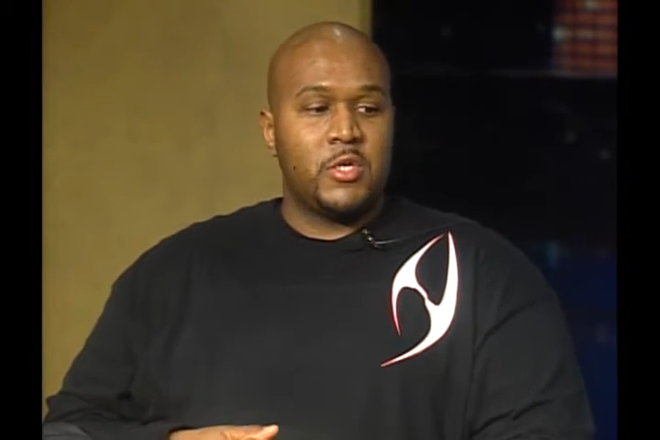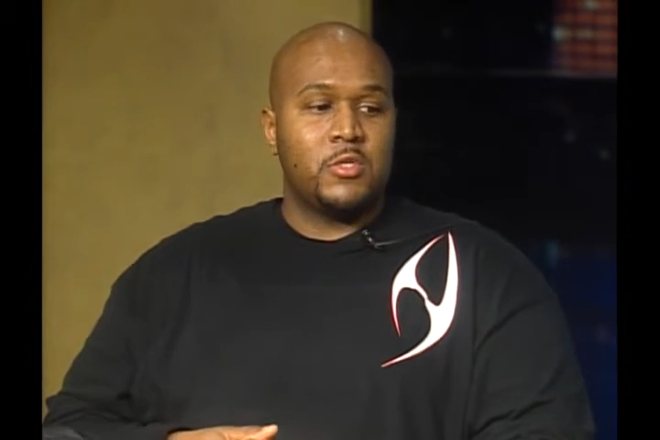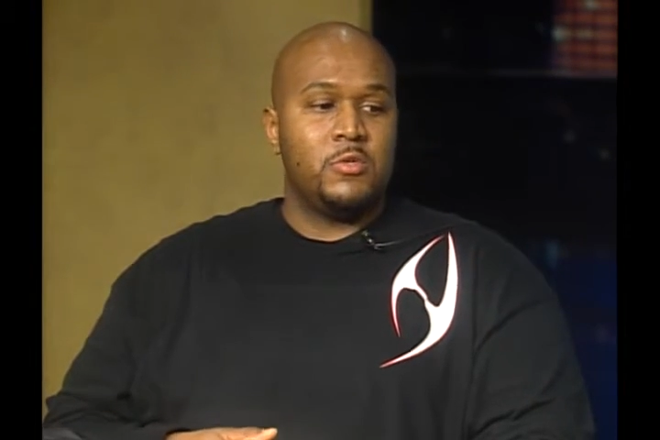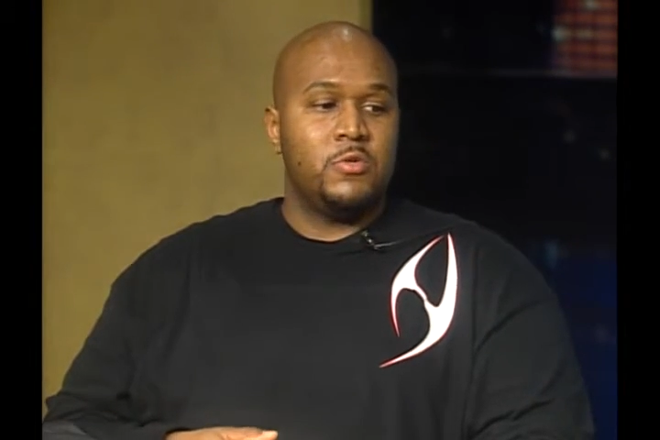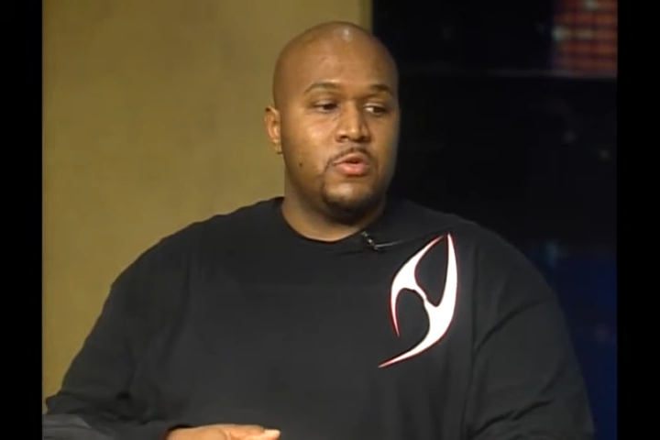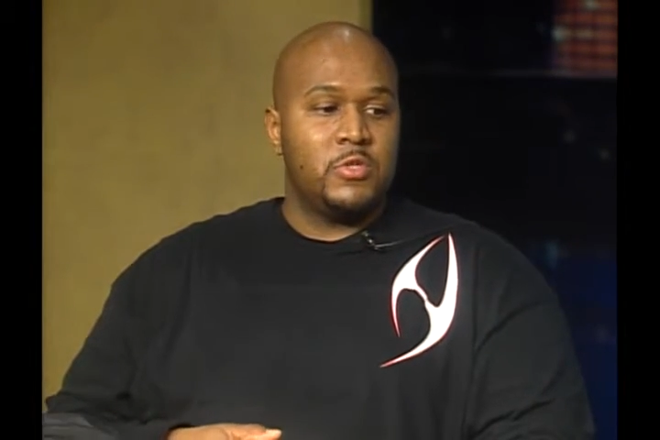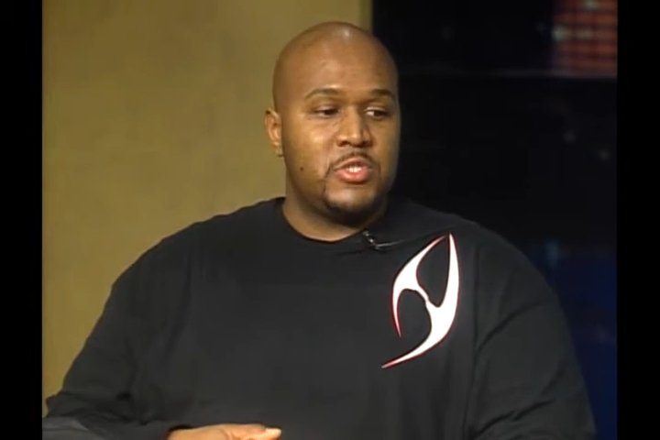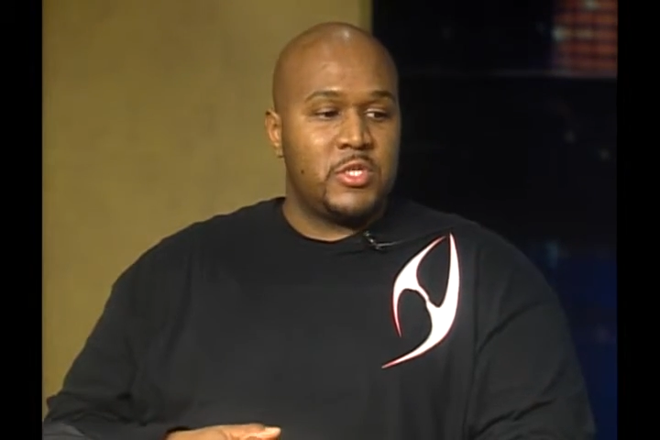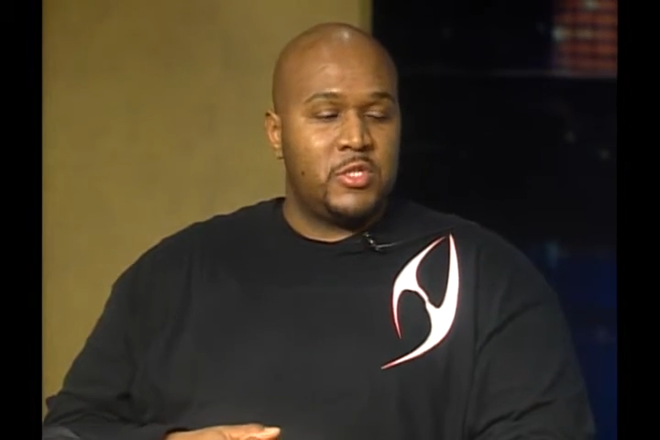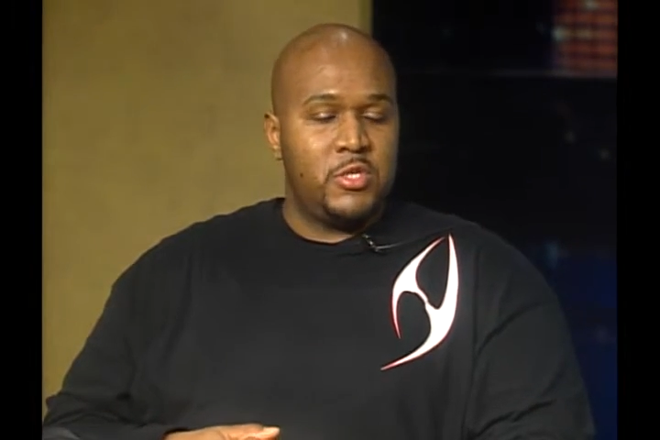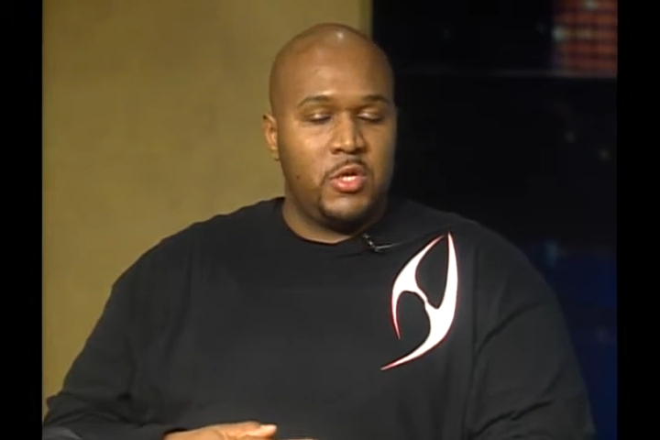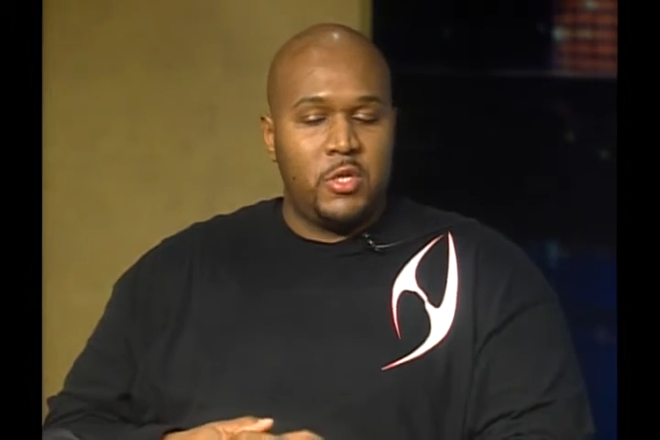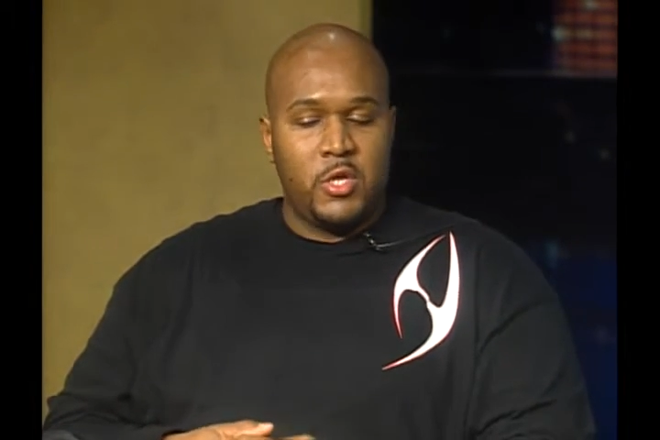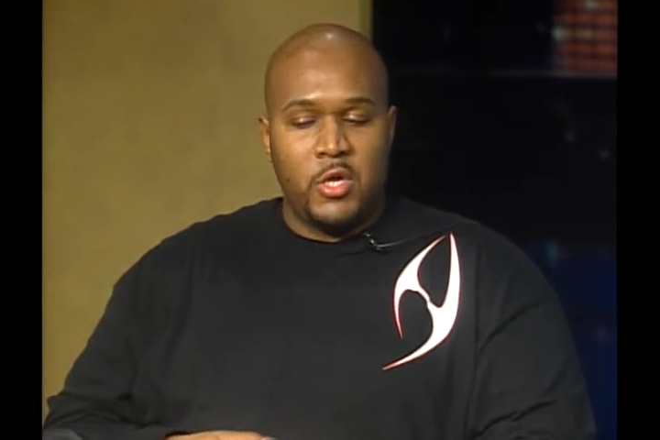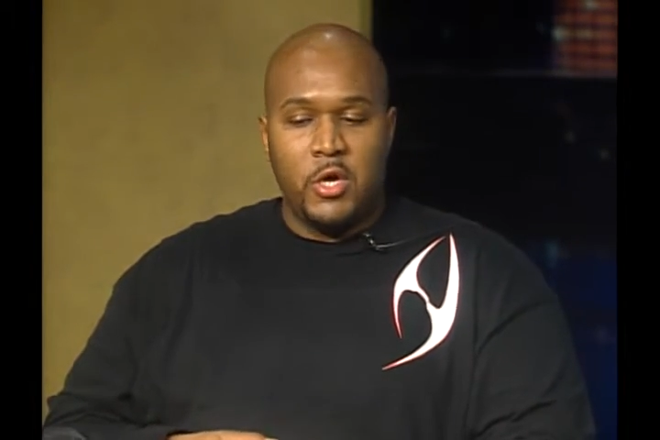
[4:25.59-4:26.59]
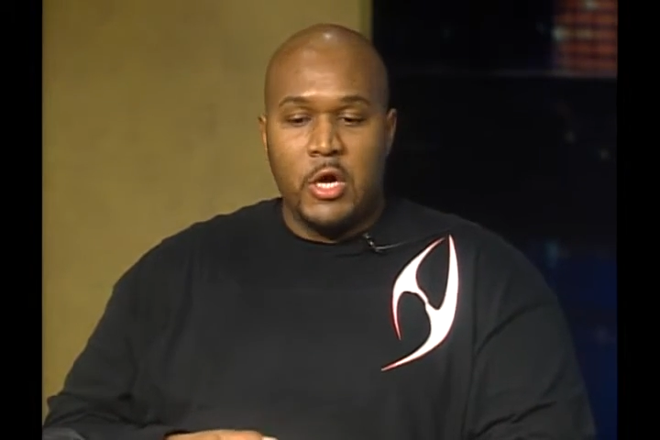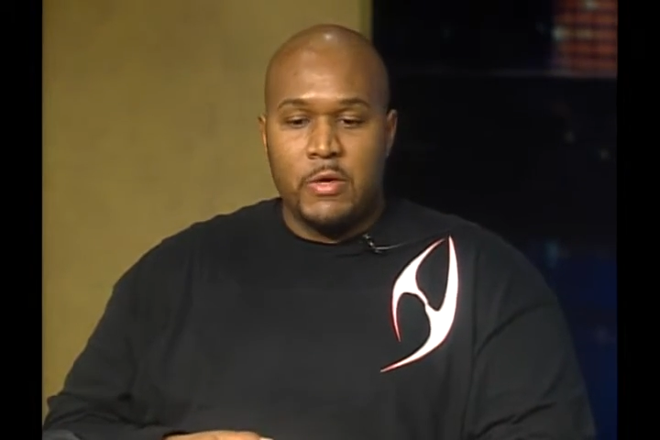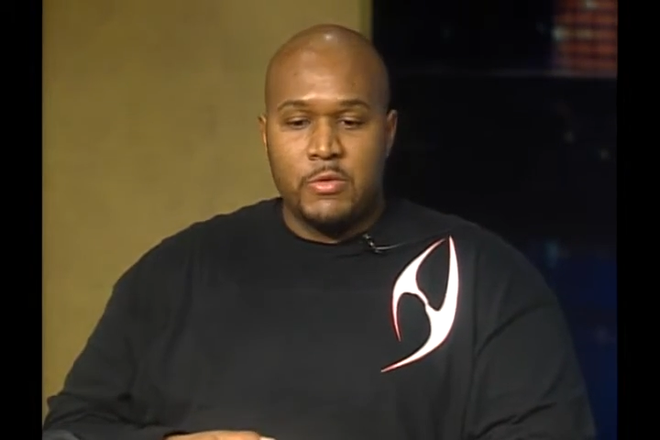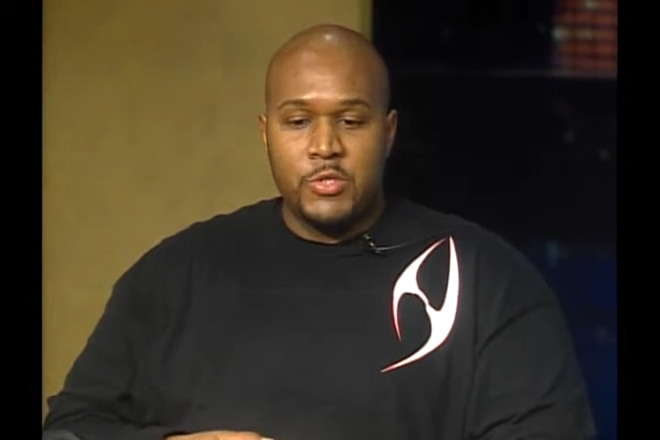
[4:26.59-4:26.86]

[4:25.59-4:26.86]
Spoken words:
Louis. I did a